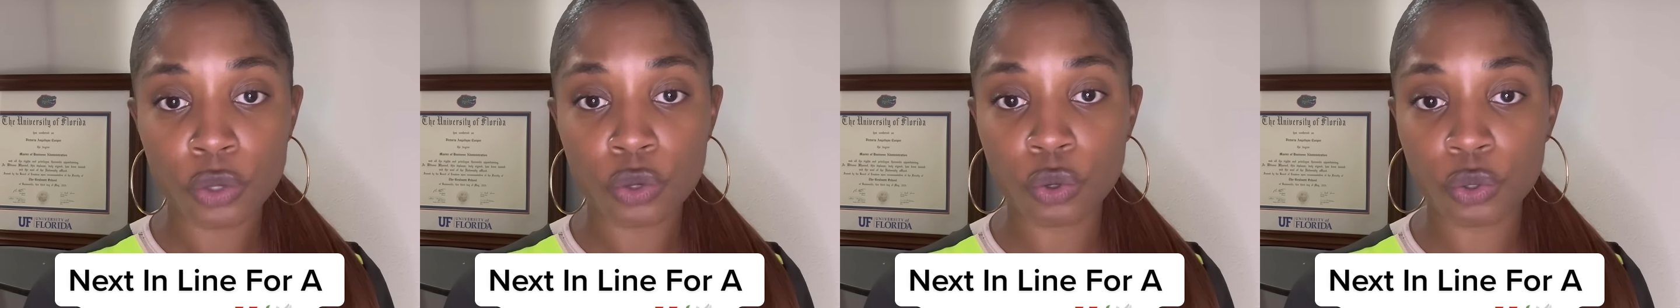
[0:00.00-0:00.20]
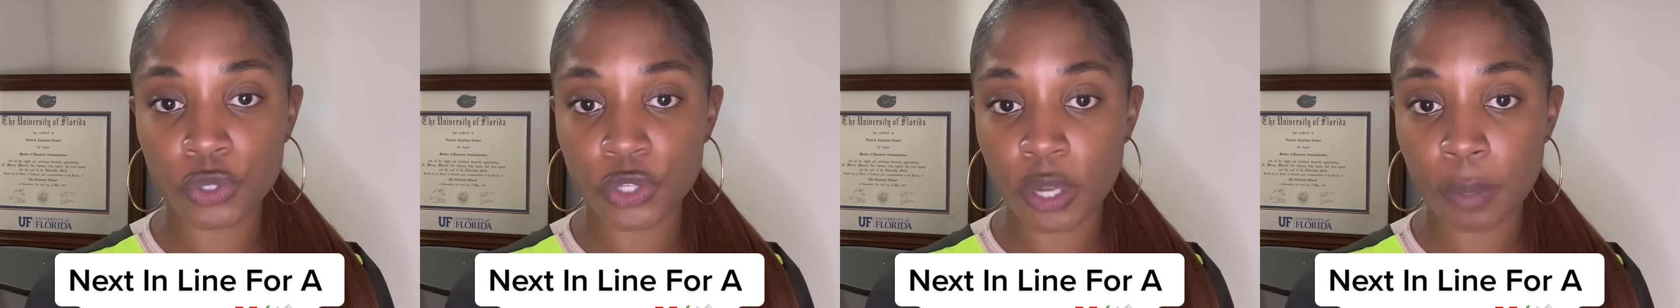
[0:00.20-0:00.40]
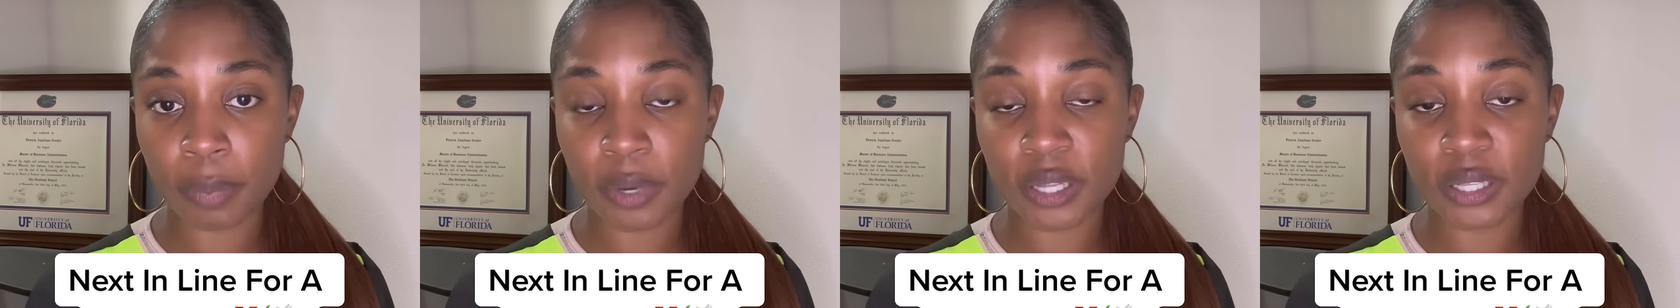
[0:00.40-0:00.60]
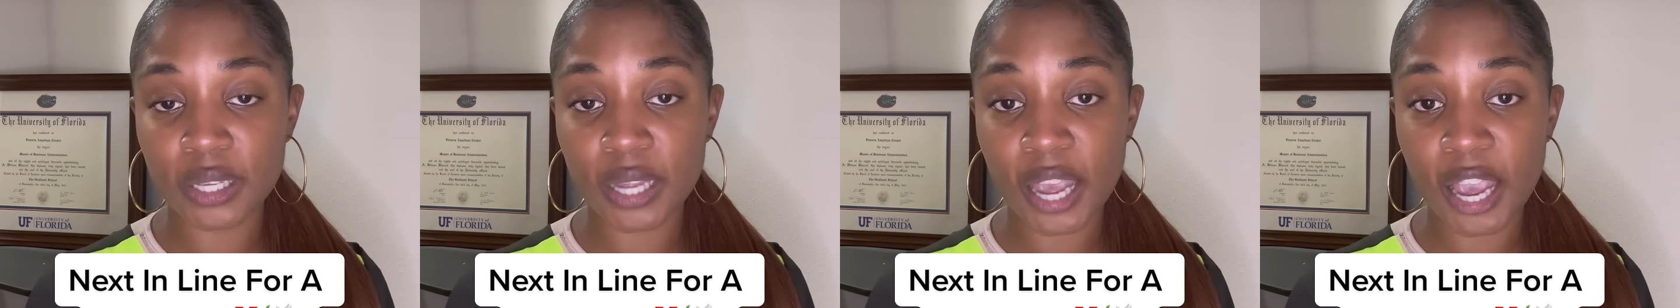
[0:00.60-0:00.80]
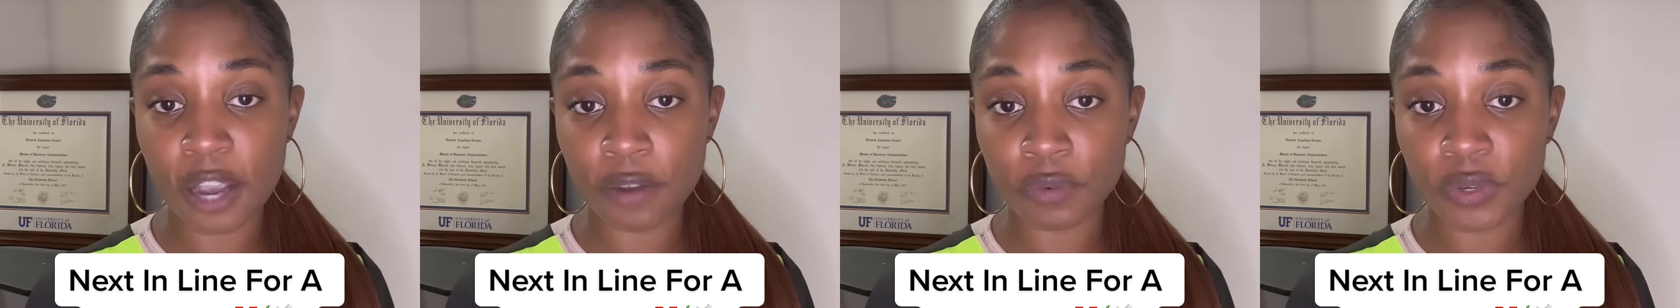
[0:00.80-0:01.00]
You're stepping
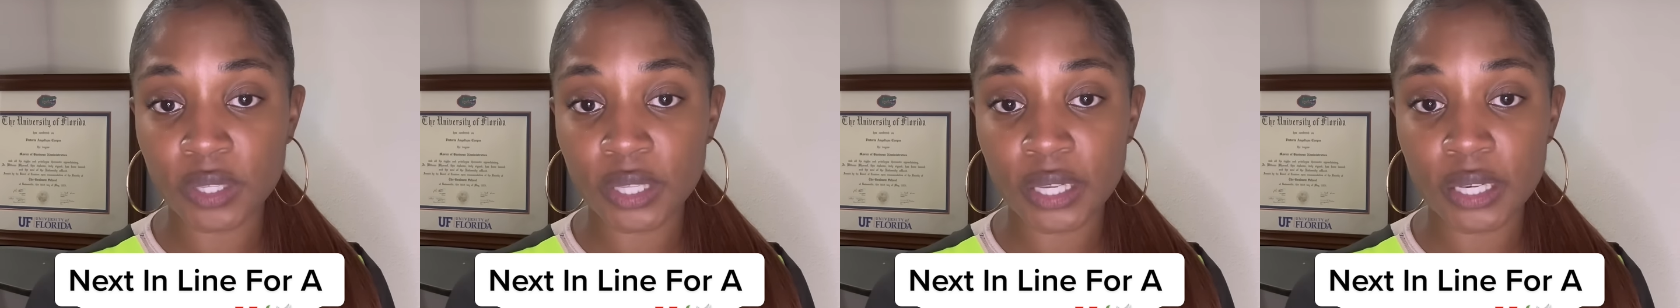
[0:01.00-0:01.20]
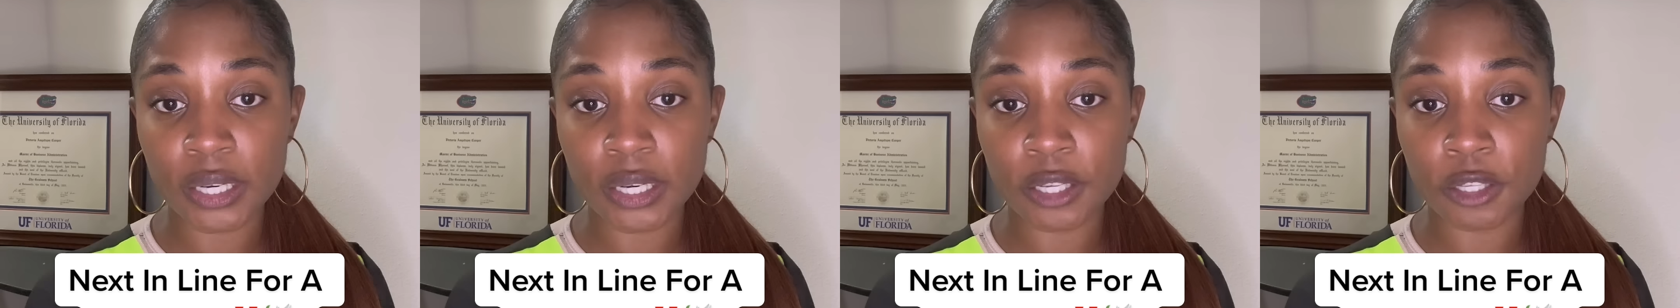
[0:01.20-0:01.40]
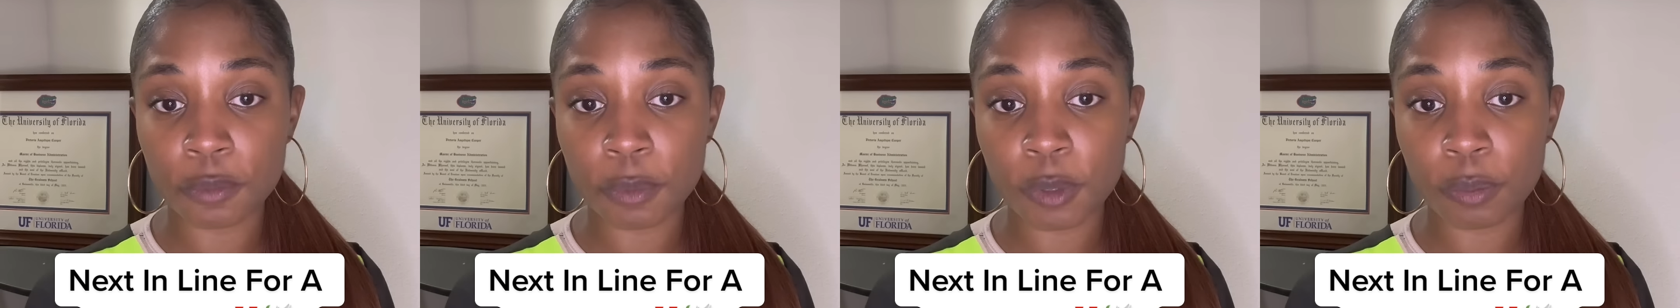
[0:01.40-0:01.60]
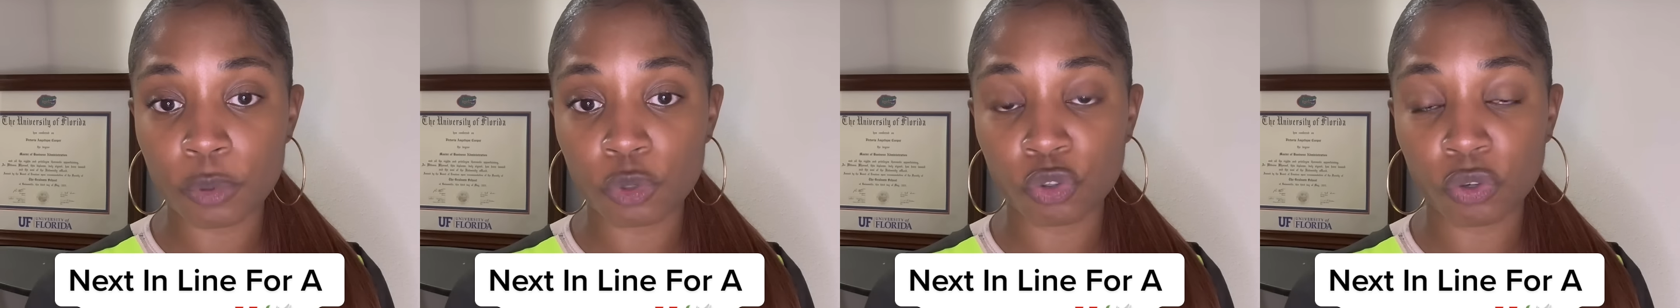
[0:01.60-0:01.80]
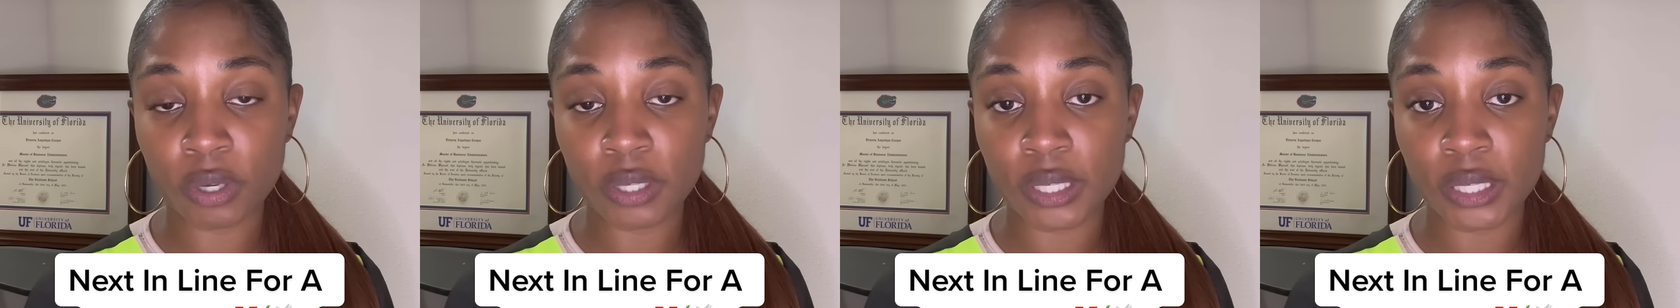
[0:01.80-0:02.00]
into everything that these
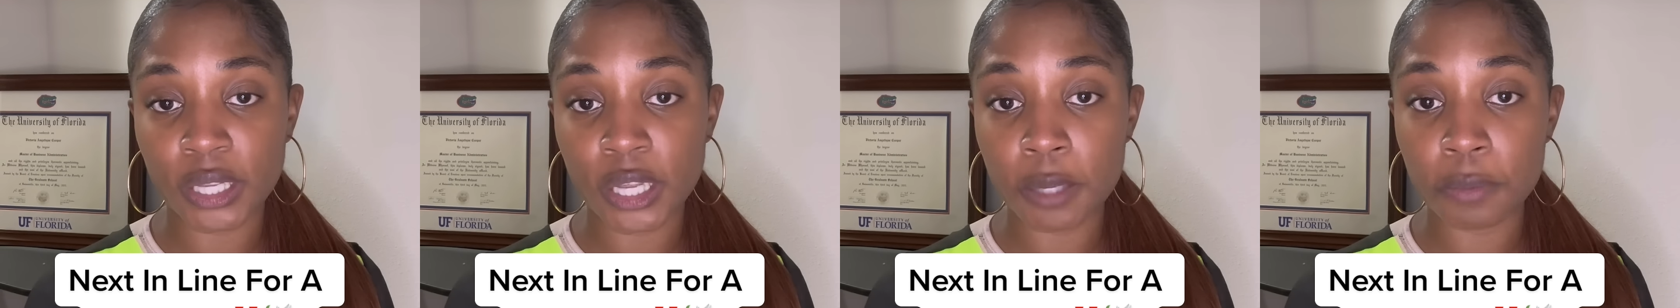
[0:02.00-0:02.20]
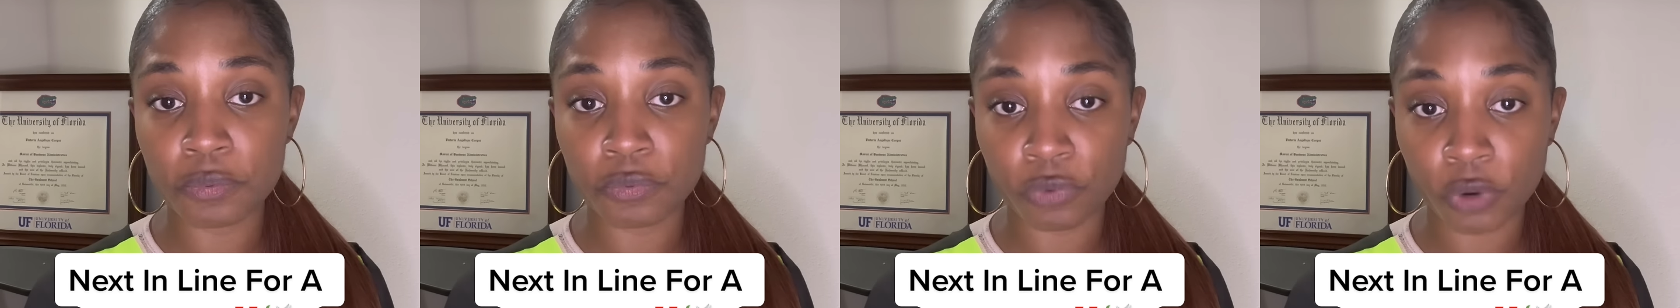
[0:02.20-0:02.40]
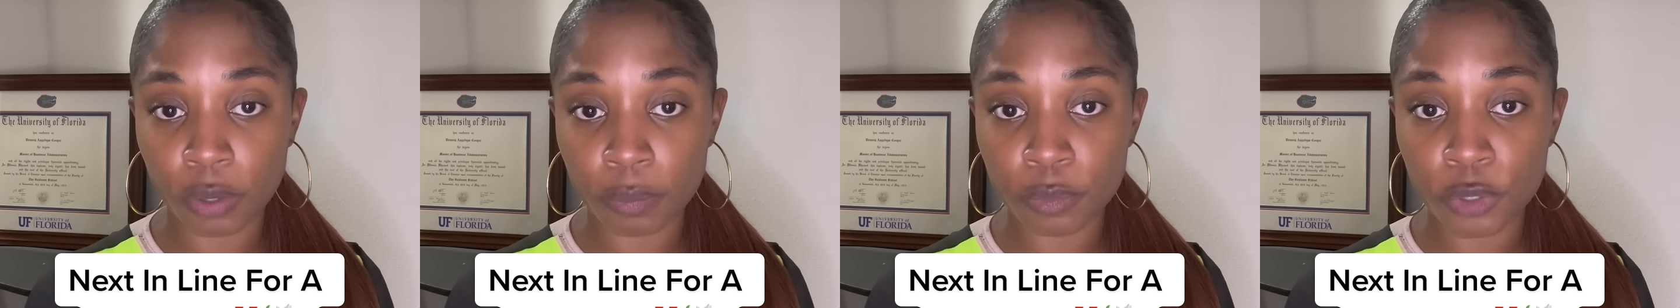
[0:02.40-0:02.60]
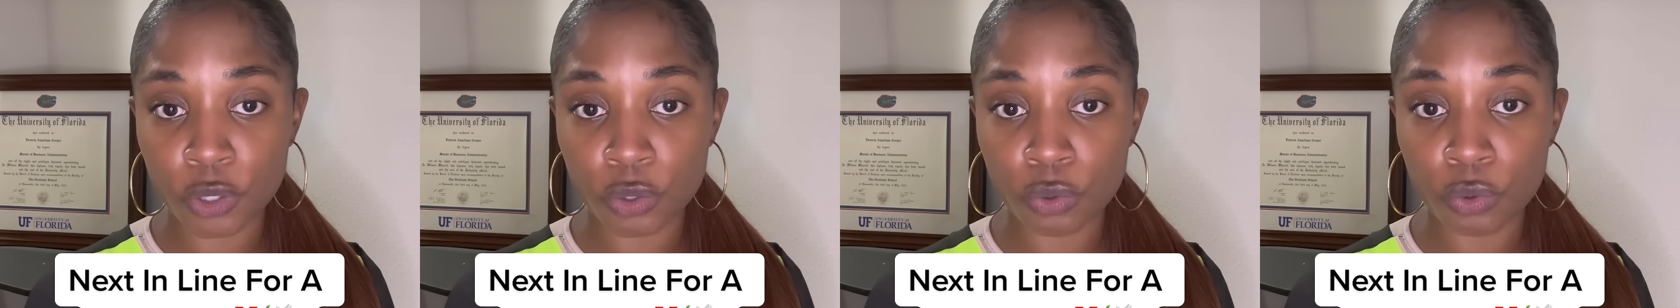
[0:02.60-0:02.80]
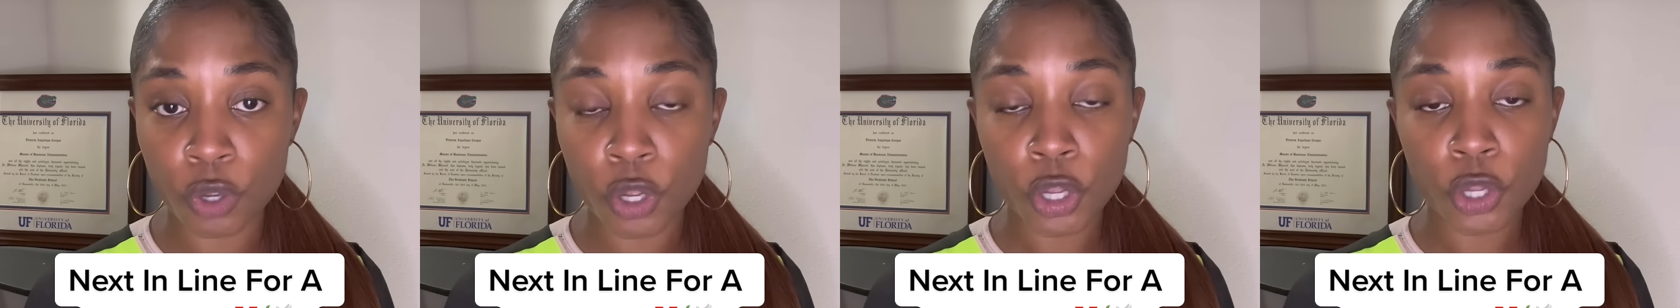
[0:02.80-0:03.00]
people tried to keep from
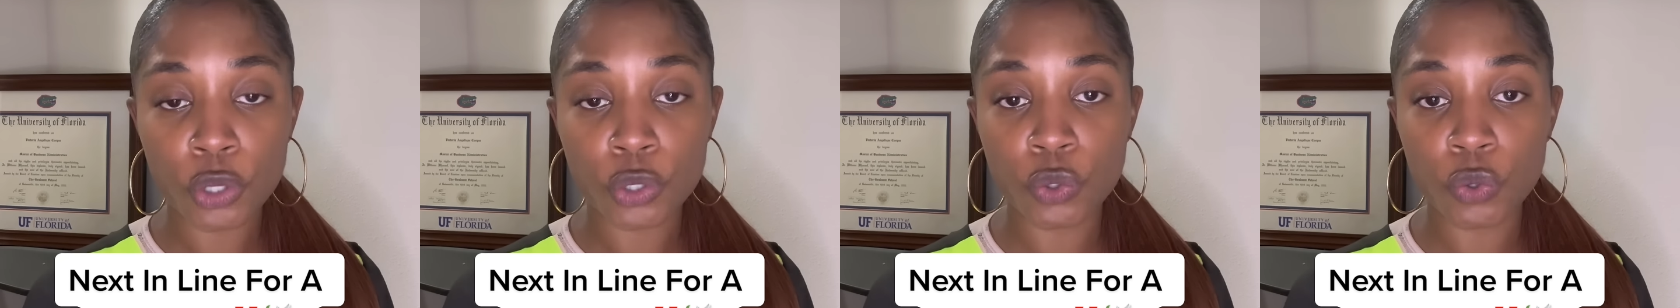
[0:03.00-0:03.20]
you.